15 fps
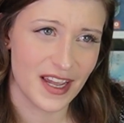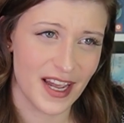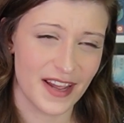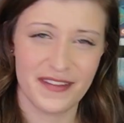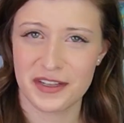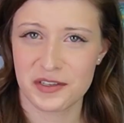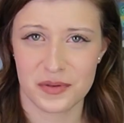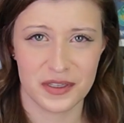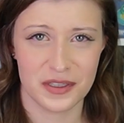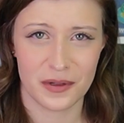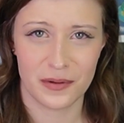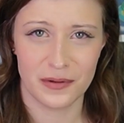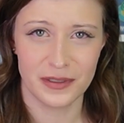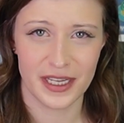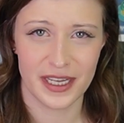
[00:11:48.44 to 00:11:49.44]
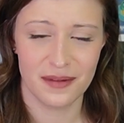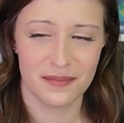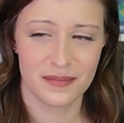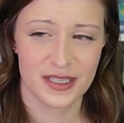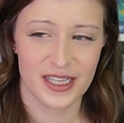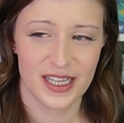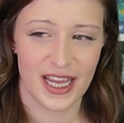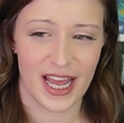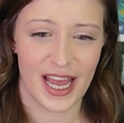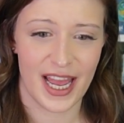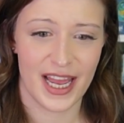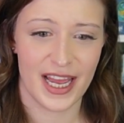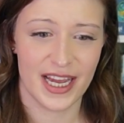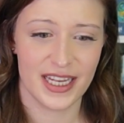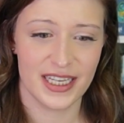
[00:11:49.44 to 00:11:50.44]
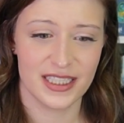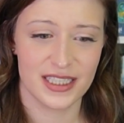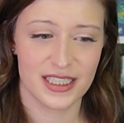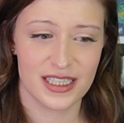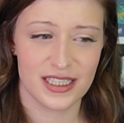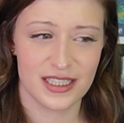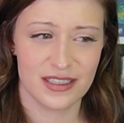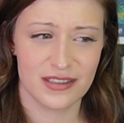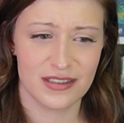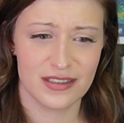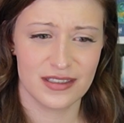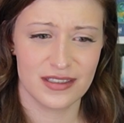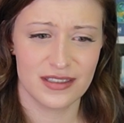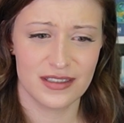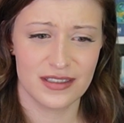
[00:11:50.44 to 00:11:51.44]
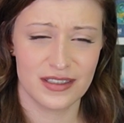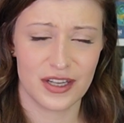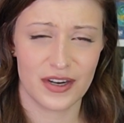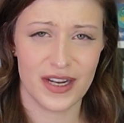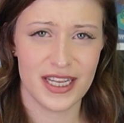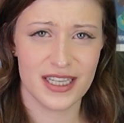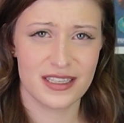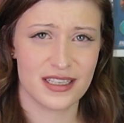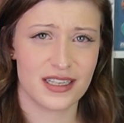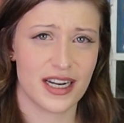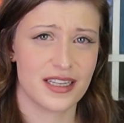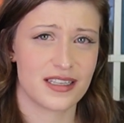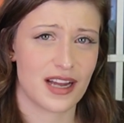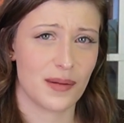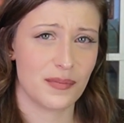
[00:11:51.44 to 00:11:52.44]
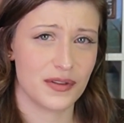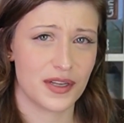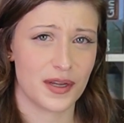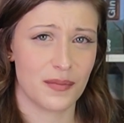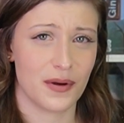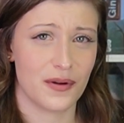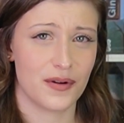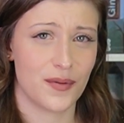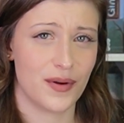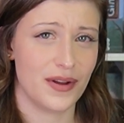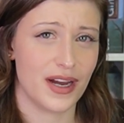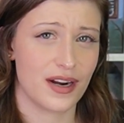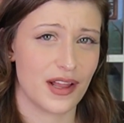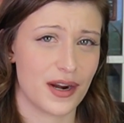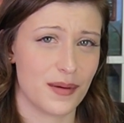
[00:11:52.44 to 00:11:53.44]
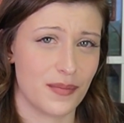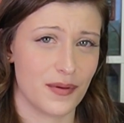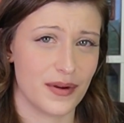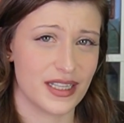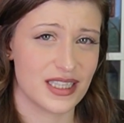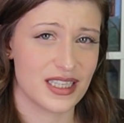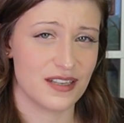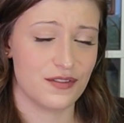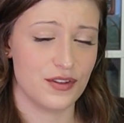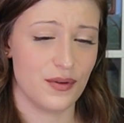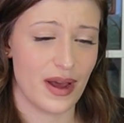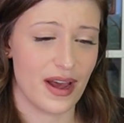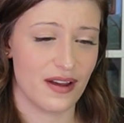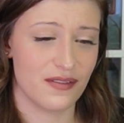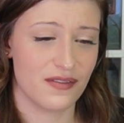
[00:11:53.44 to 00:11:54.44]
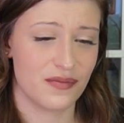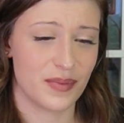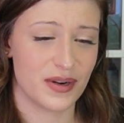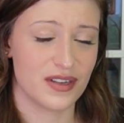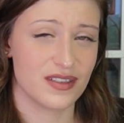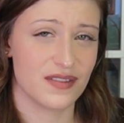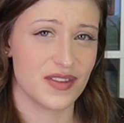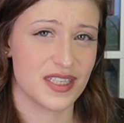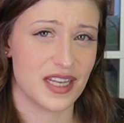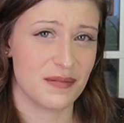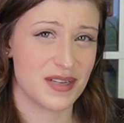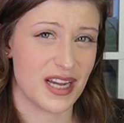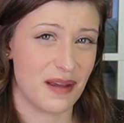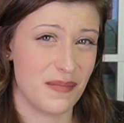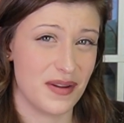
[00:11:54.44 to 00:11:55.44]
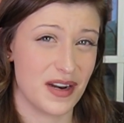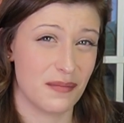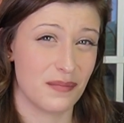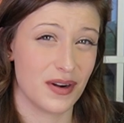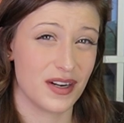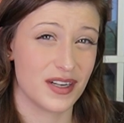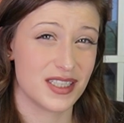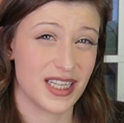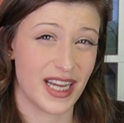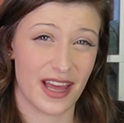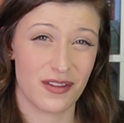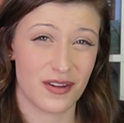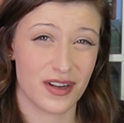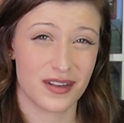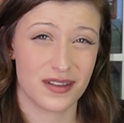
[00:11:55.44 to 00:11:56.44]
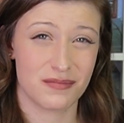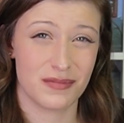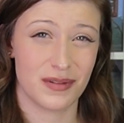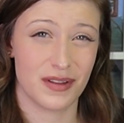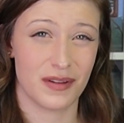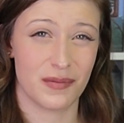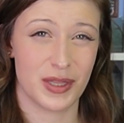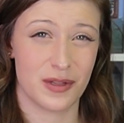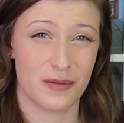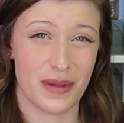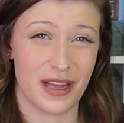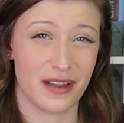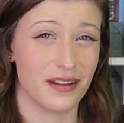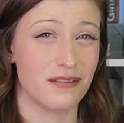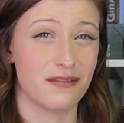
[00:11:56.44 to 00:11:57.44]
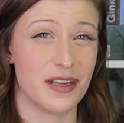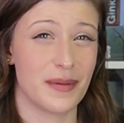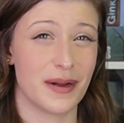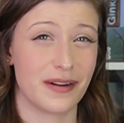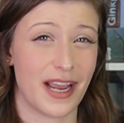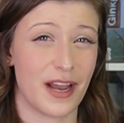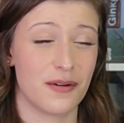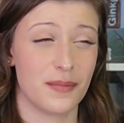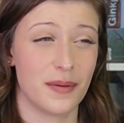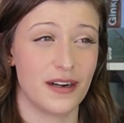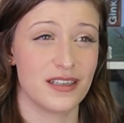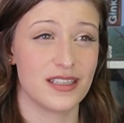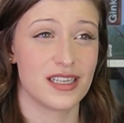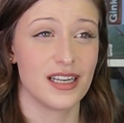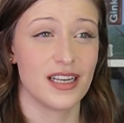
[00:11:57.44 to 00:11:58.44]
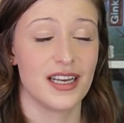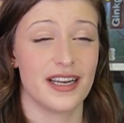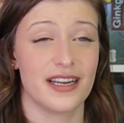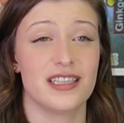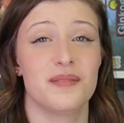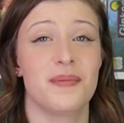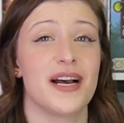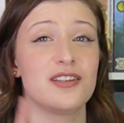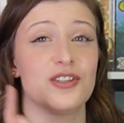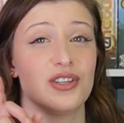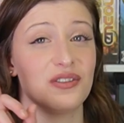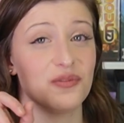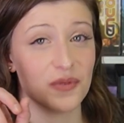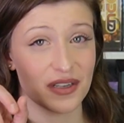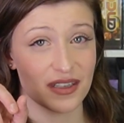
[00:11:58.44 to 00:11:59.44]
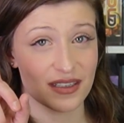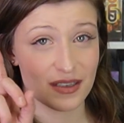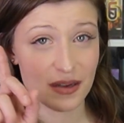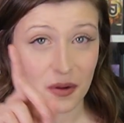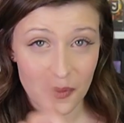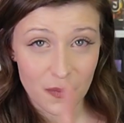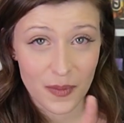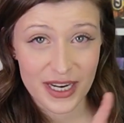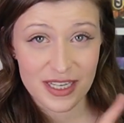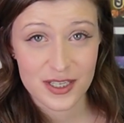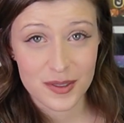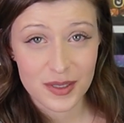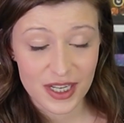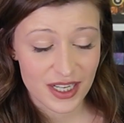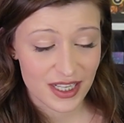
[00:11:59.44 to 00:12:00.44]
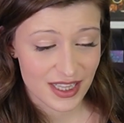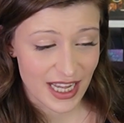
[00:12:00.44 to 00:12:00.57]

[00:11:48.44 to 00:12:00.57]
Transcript: And that's really the whole game. And there is a nice coupling component where you got a lot of points if you have birds of the same type and number together with their male and female counterpart. And Sebastian was way too good at